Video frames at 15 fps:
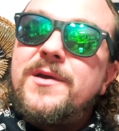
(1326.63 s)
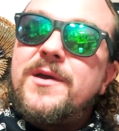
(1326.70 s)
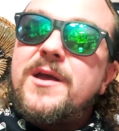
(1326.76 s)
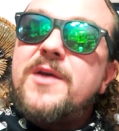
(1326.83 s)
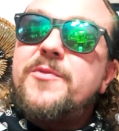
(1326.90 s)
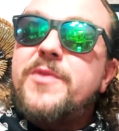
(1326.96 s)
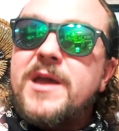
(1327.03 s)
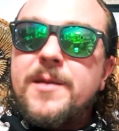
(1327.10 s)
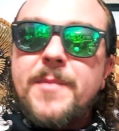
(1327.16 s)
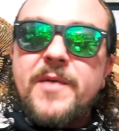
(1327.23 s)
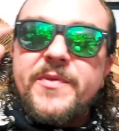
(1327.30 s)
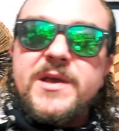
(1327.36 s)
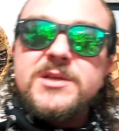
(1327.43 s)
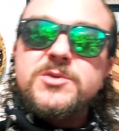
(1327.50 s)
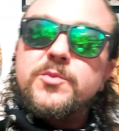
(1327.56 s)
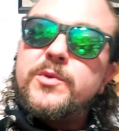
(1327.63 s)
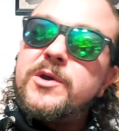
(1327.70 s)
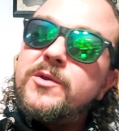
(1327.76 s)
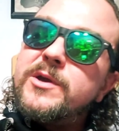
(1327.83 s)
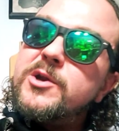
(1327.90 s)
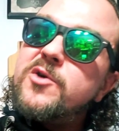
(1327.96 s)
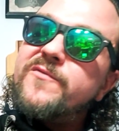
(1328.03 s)
and think about this, we
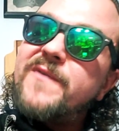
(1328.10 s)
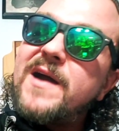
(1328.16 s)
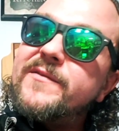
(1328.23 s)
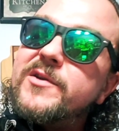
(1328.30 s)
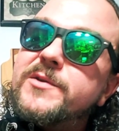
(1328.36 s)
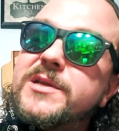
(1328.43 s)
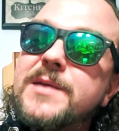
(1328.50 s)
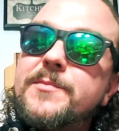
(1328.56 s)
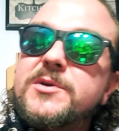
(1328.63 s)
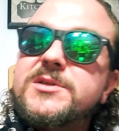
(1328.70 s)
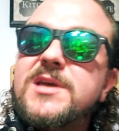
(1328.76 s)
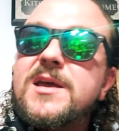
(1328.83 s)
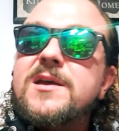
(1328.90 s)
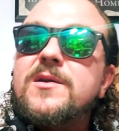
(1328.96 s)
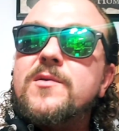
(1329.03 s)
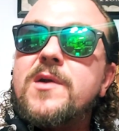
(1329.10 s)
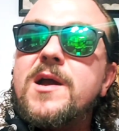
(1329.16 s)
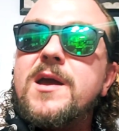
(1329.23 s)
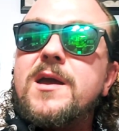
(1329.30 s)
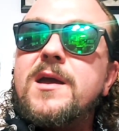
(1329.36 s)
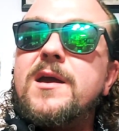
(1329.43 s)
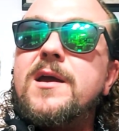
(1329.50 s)
only know five to ten percent,
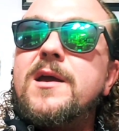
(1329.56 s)
right?